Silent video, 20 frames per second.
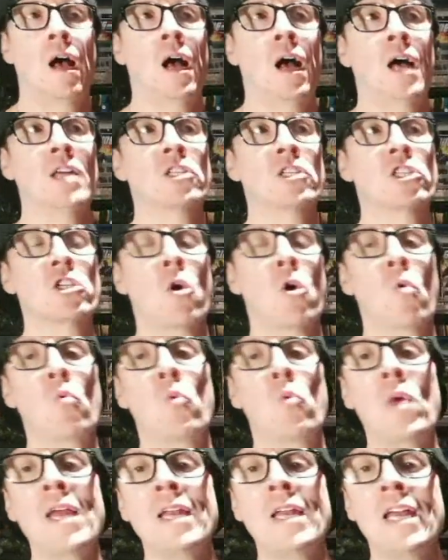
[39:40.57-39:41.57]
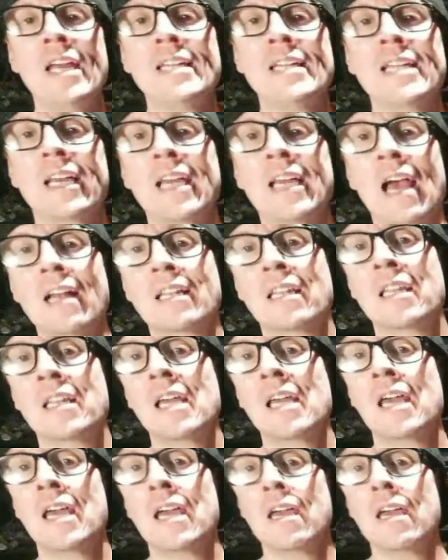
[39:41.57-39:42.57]
So we need to get
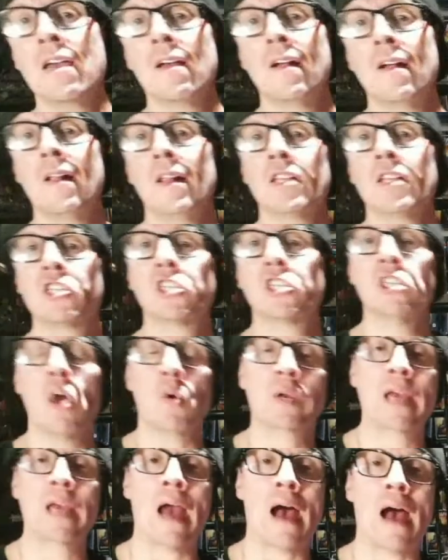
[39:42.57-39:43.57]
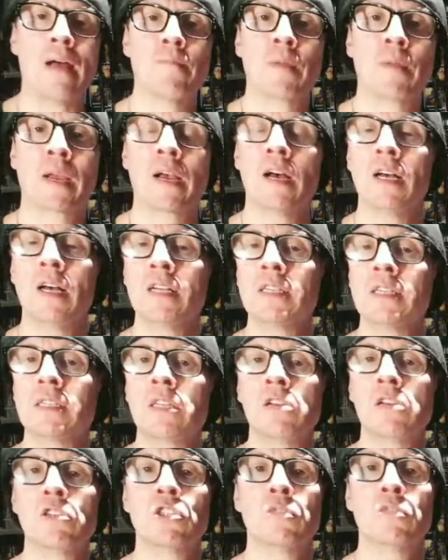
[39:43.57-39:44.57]
the Snowcat, because
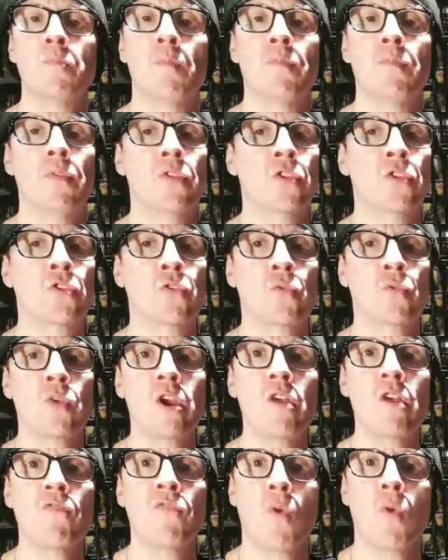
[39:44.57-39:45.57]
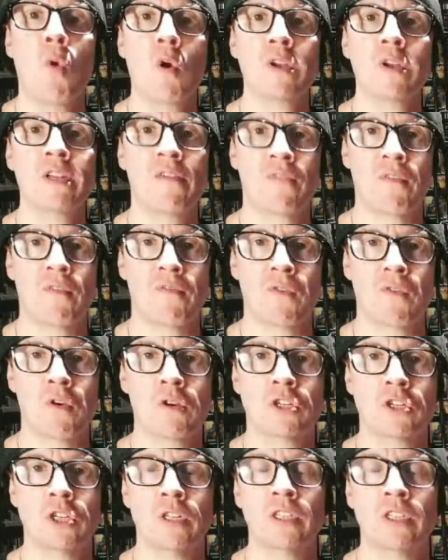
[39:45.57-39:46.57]
there's 3 or 4 different
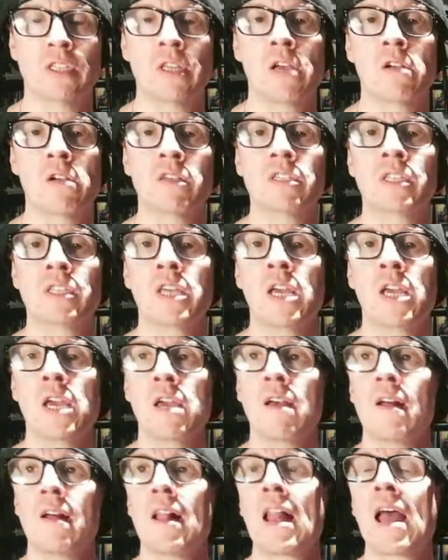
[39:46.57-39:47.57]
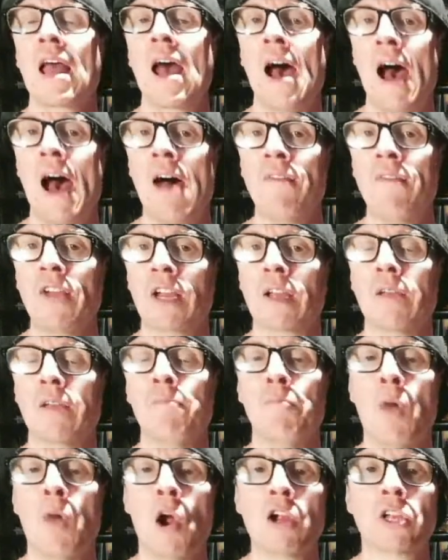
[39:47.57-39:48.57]
versions. There's the Havoc
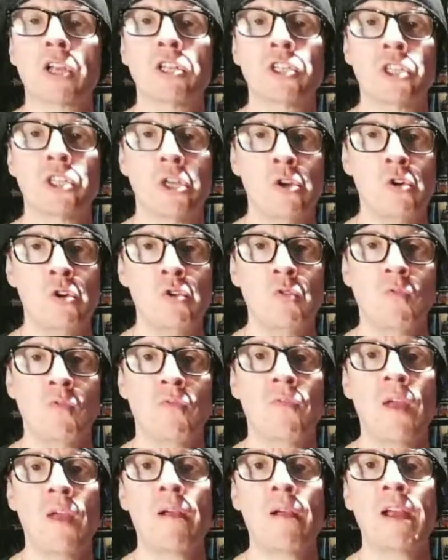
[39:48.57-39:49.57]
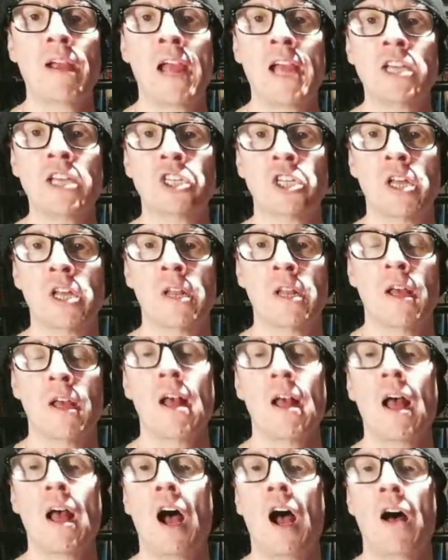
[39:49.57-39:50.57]
Mark II variation
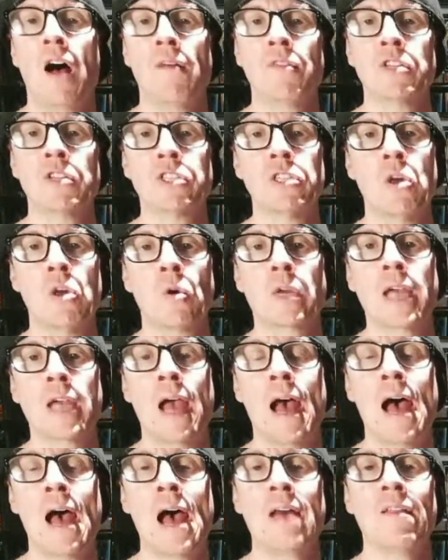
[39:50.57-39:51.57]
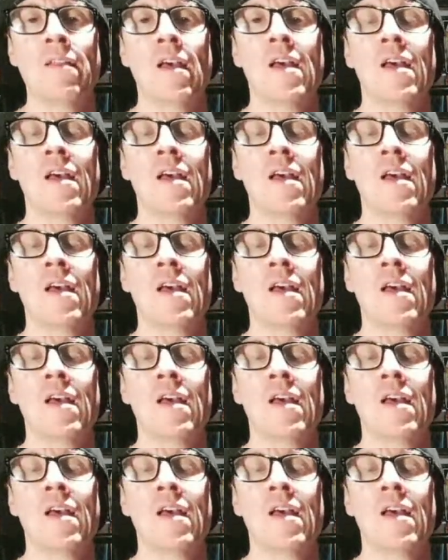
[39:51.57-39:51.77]
of the Snowcat.